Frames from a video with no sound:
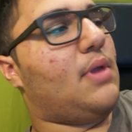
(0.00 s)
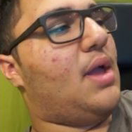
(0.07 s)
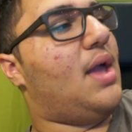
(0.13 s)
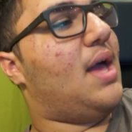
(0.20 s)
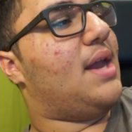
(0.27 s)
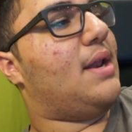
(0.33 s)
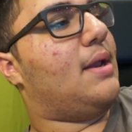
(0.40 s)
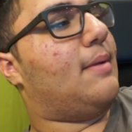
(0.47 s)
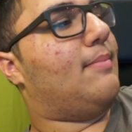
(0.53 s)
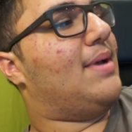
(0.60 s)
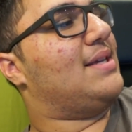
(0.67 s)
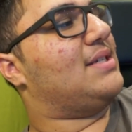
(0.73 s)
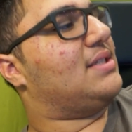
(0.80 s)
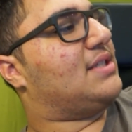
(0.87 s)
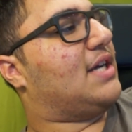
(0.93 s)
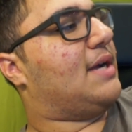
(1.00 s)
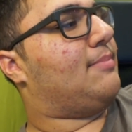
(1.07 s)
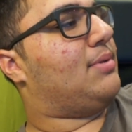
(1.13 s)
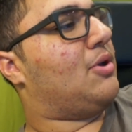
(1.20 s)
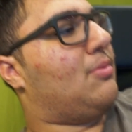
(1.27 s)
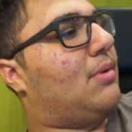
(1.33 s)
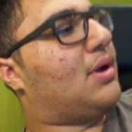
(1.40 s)
Had an amazing time
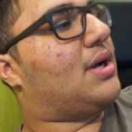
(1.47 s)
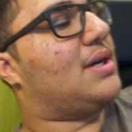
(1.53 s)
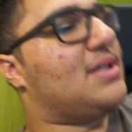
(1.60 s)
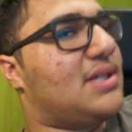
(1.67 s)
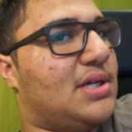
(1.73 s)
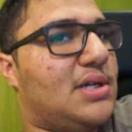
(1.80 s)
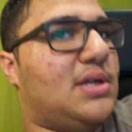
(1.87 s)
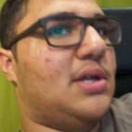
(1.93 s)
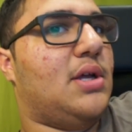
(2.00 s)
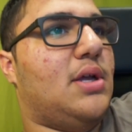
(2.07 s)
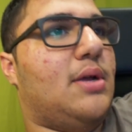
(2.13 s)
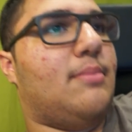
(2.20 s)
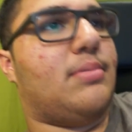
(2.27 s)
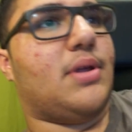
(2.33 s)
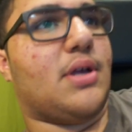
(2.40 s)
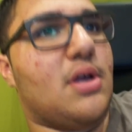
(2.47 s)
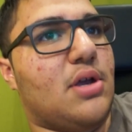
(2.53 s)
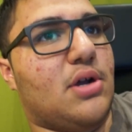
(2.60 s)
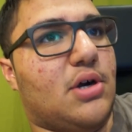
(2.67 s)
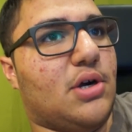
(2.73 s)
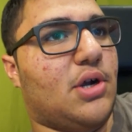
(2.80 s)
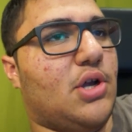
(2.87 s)
playing with cousin, playing
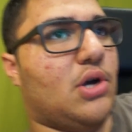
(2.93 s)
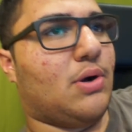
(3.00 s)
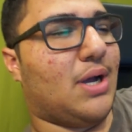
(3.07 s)
Agar.io.